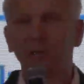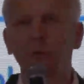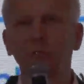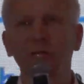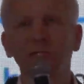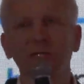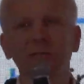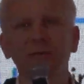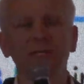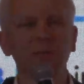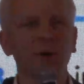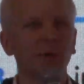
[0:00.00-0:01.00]

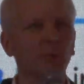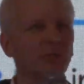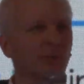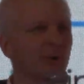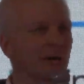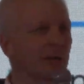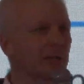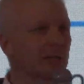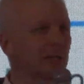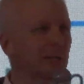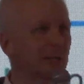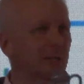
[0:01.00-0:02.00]
2021 was a record
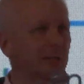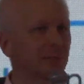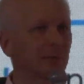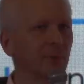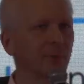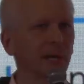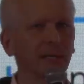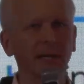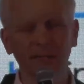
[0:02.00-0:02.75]
year for Ukrainian